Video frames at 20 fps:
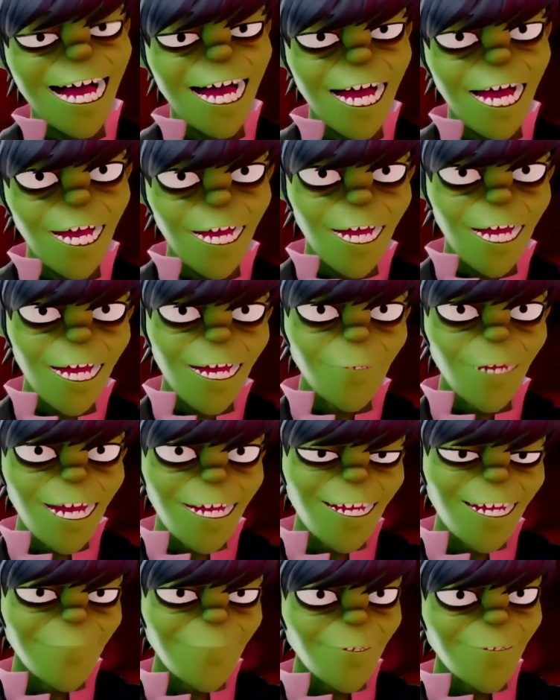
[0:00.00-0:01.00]
And uh,
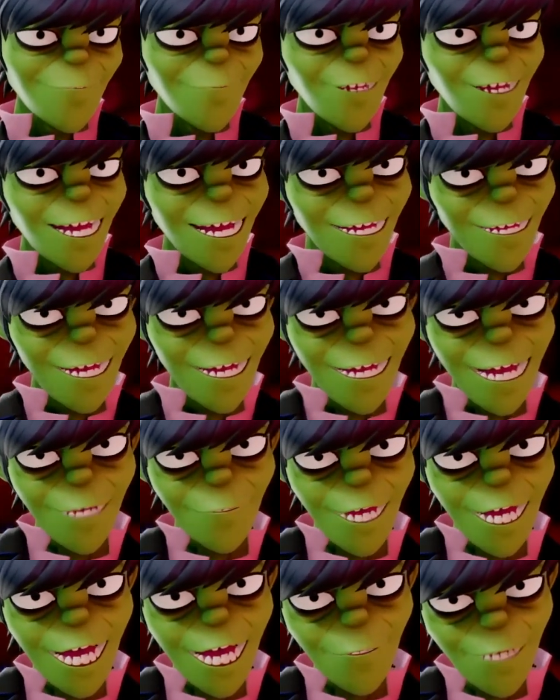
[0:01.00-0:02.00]
question number three, just
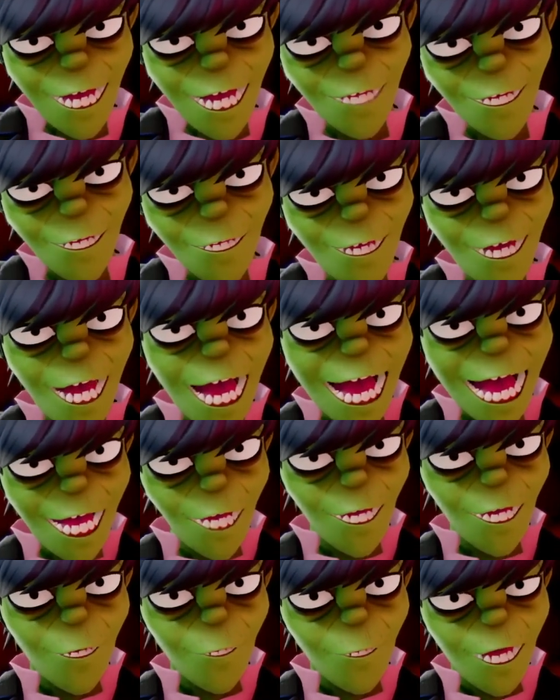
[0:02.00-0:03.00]
coming up here, is uh,
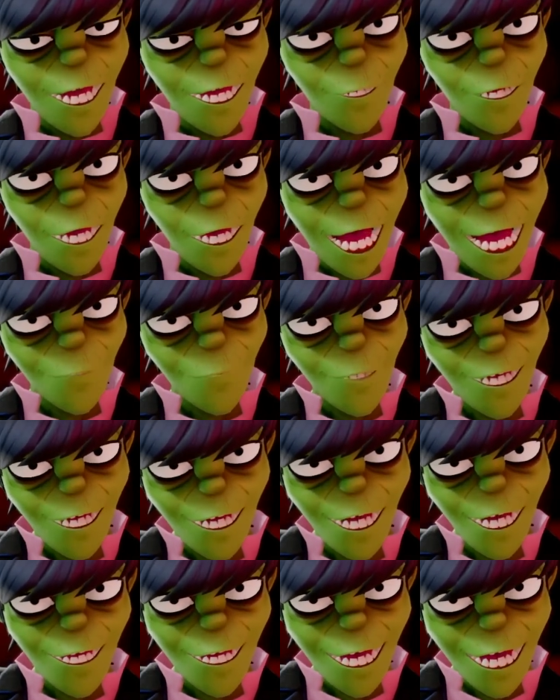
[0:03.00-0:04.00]
at your local
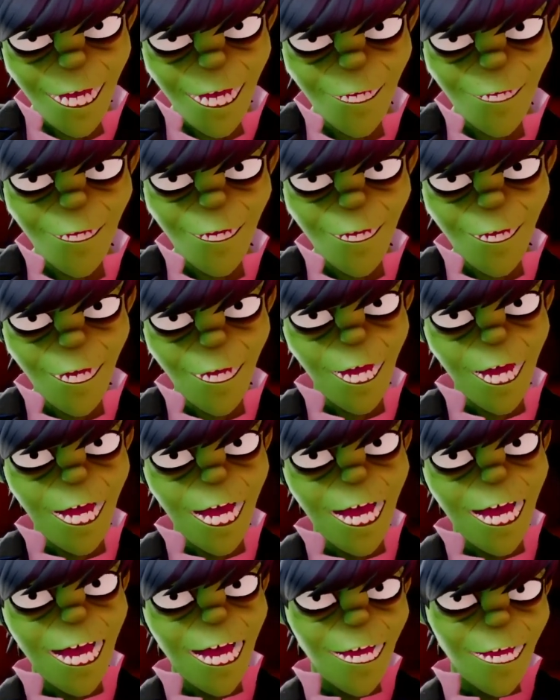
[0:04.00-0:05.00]
hamster. Thank you.
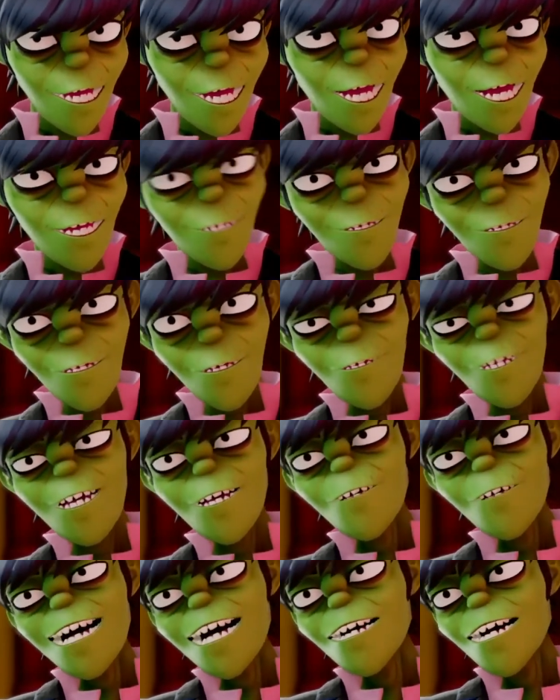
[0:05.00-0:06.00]
do
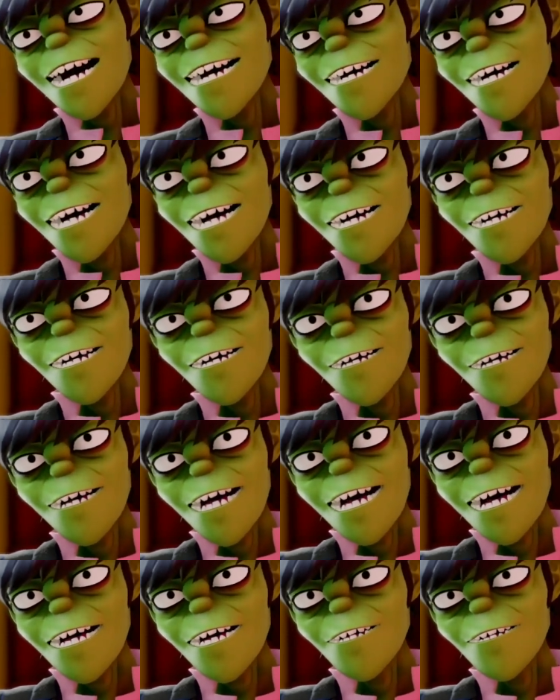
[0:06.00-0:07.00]
you regret
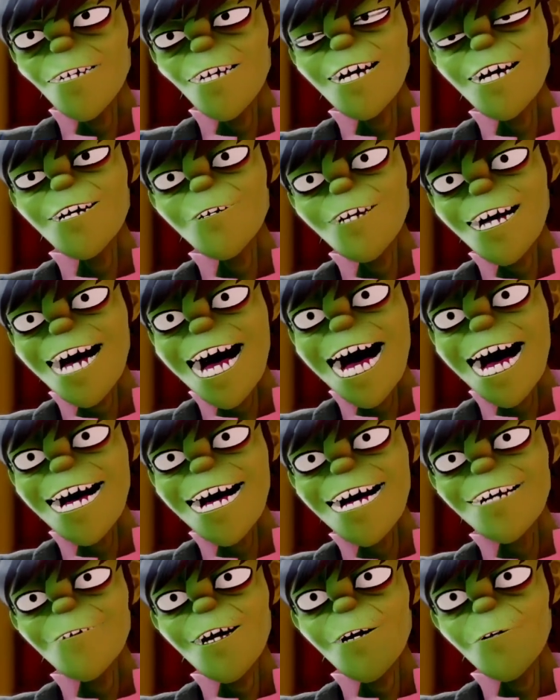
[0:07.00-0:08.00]
anything that you've
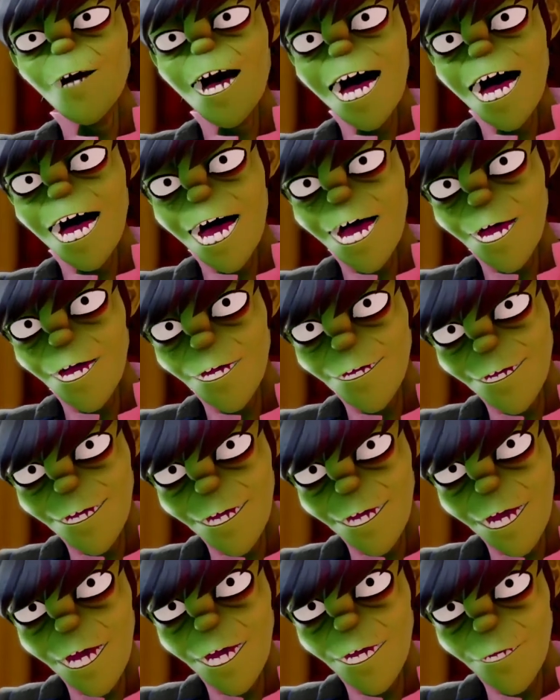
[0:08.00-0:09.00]
done in the
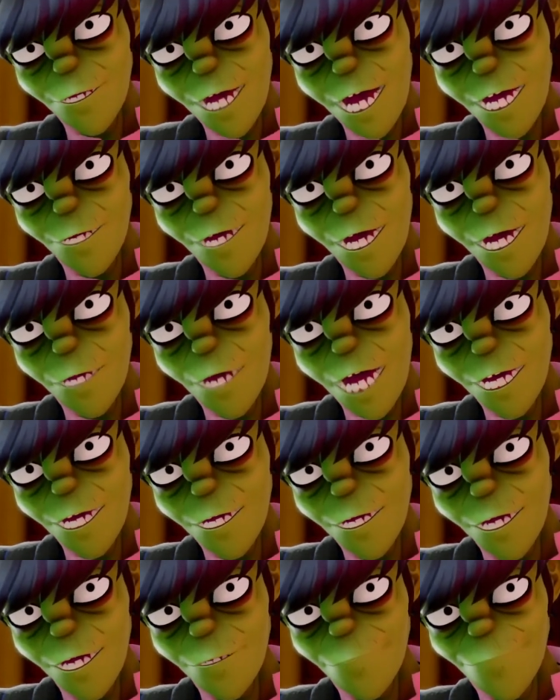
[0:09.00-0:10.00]
past? Says the
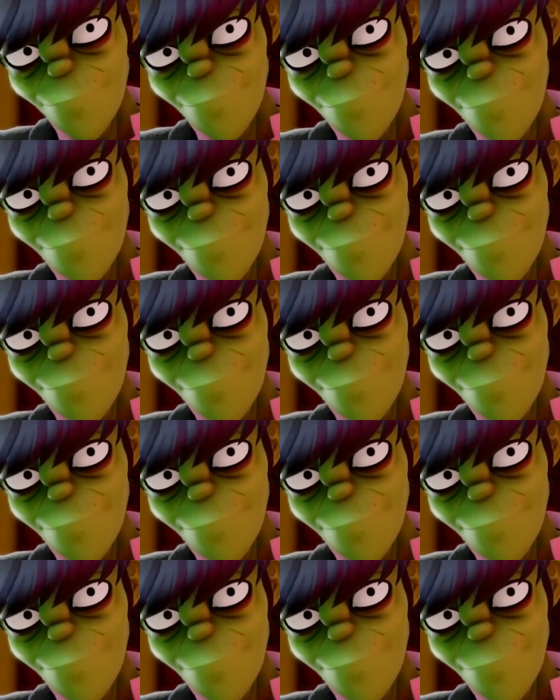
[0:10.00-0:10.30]
question.